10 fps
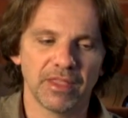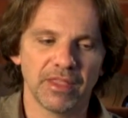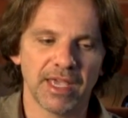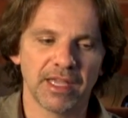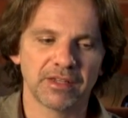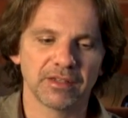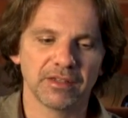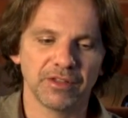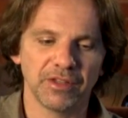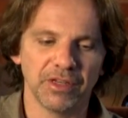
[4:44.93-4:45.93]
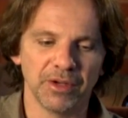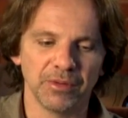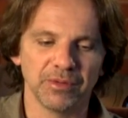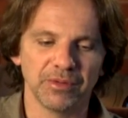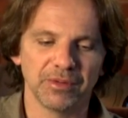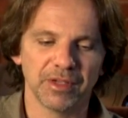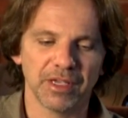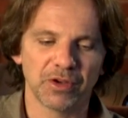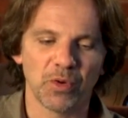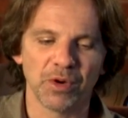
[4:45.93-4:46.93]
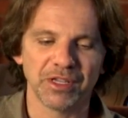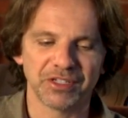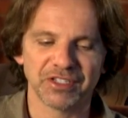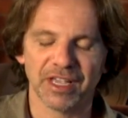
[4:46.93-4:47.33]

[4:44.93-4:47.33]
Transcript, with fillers: that, you know, corny as it